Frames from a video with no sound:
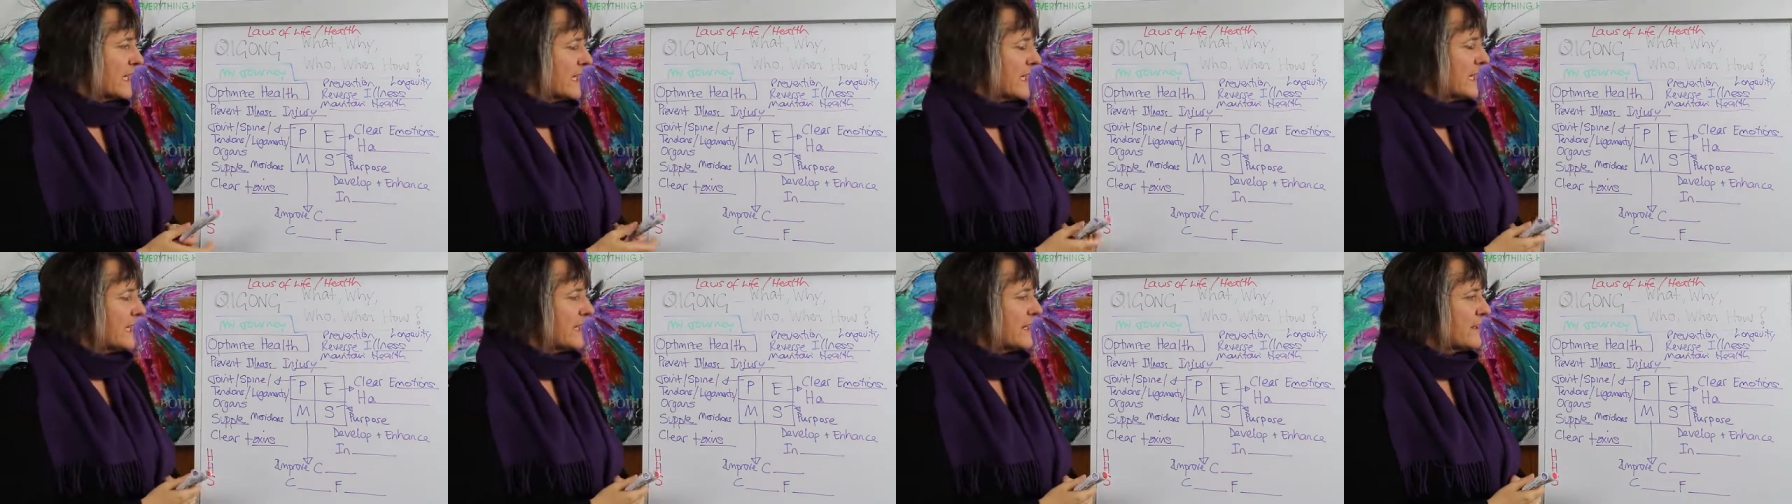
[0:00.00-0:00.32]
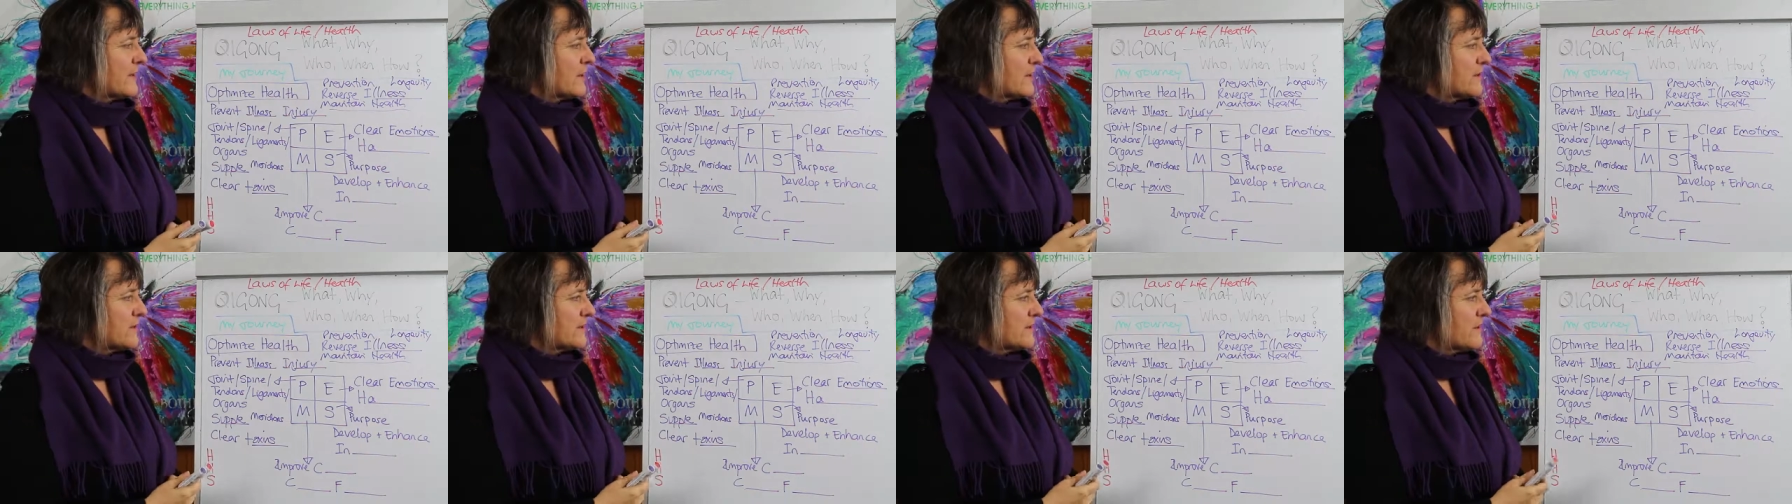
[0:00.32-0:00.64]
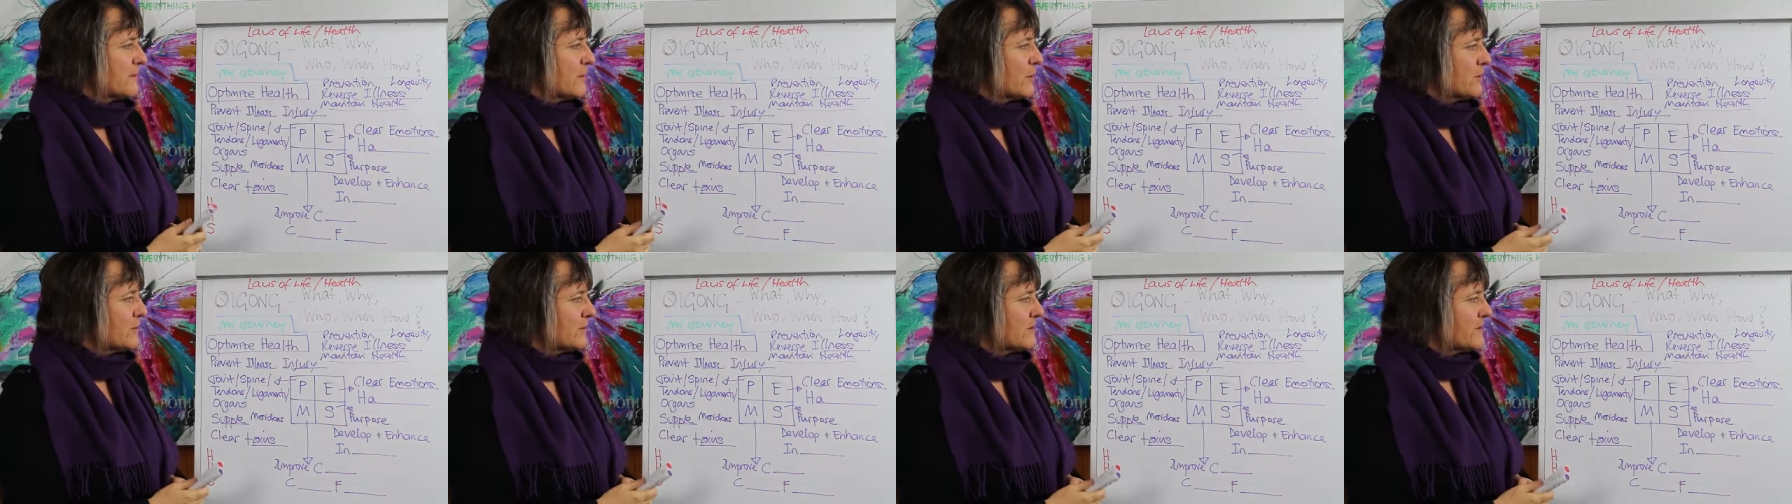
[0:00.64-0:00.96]
clear those
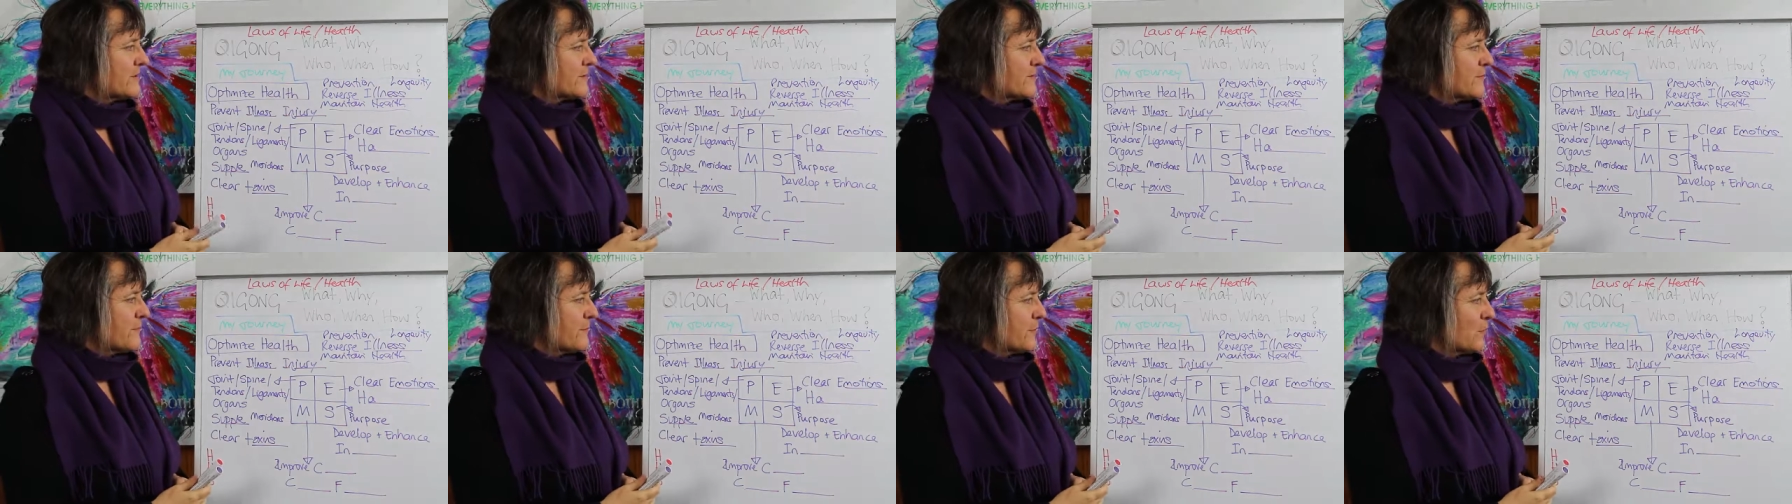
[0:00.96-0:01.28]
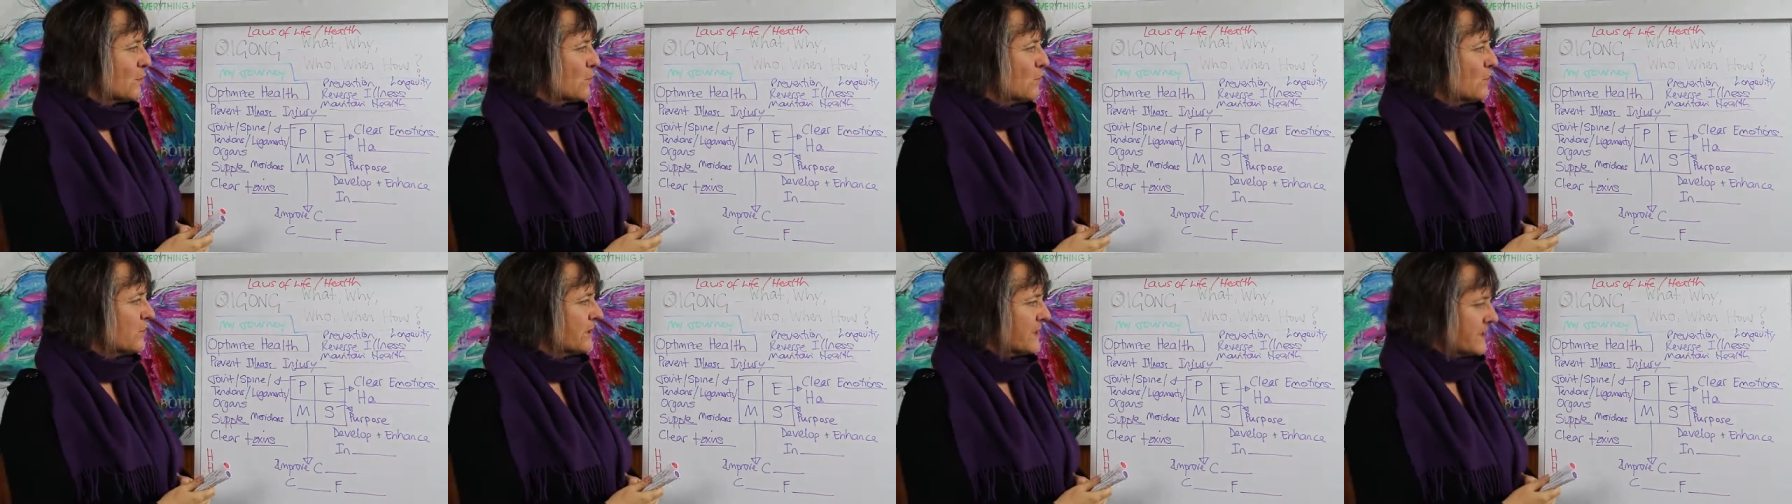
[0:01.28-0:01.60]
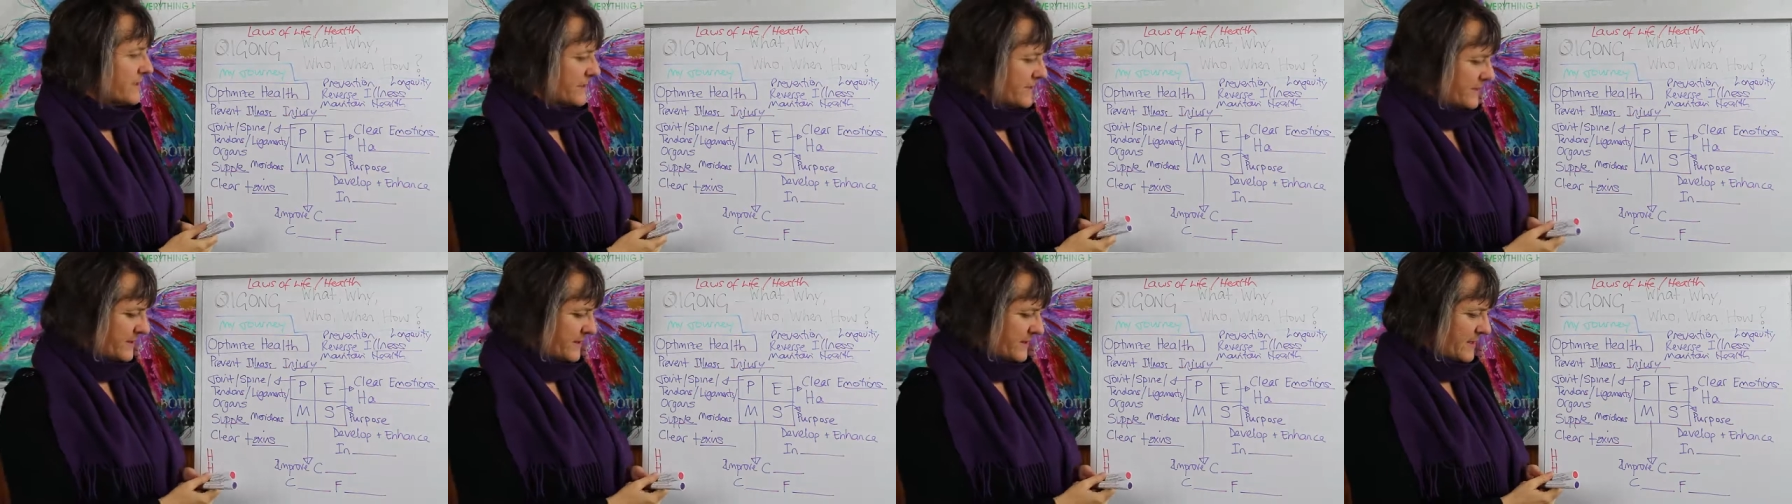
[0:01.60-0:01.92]
emotions from the
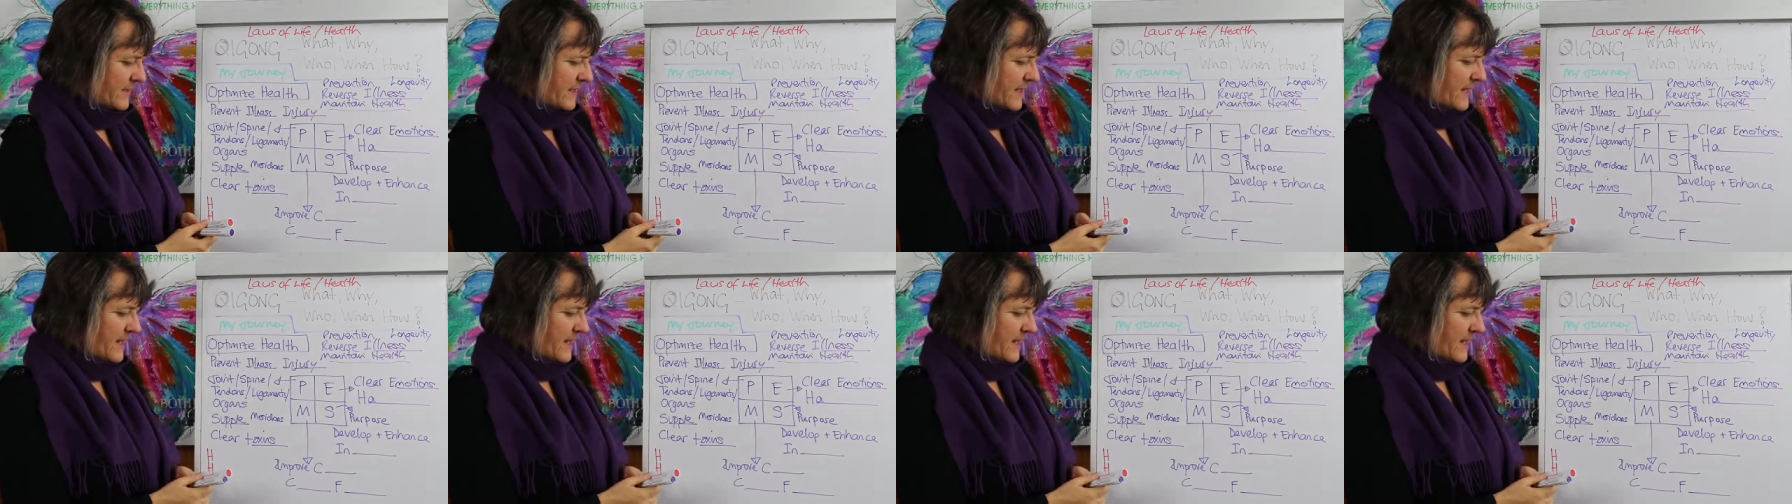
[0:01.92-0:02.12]
organs.